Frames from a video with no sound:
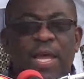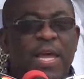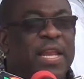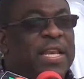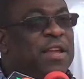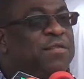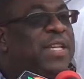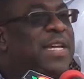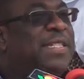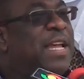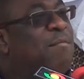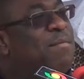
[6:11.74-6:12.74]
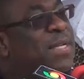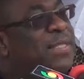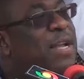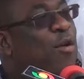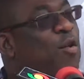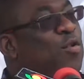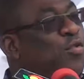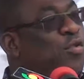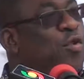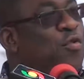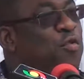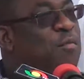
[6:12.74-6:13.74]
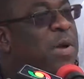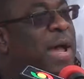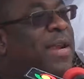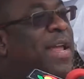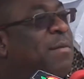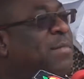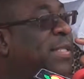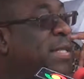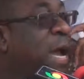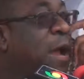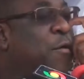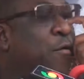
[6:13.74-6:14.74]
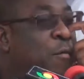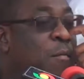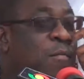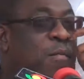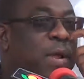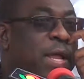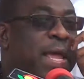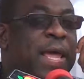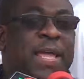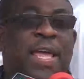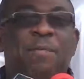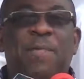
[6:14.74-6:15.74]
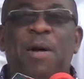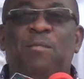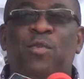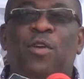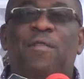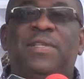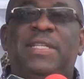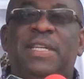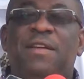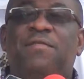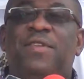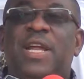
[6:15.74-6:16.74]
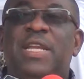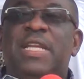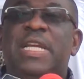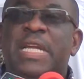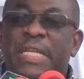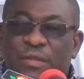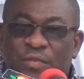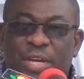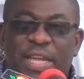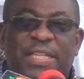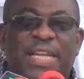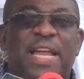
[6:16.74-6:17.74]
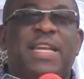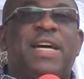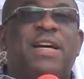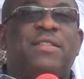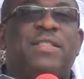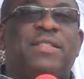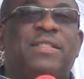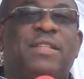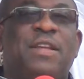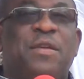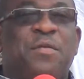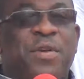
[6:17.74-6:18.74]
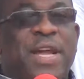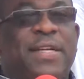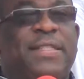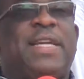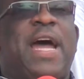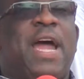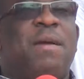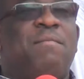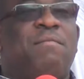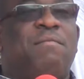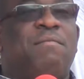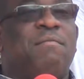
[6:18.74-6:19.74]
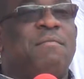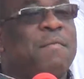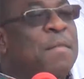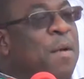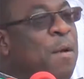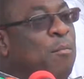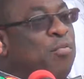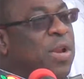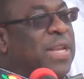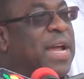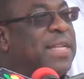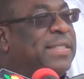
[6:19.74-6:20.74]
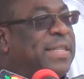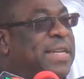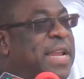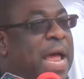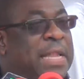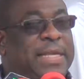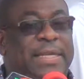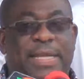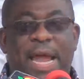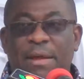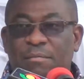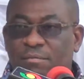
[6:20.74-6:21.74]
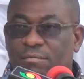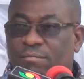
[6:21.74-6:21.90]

It gives us a master control room, an MCR room, capable of delivering three channels real-time broadcasting at a time,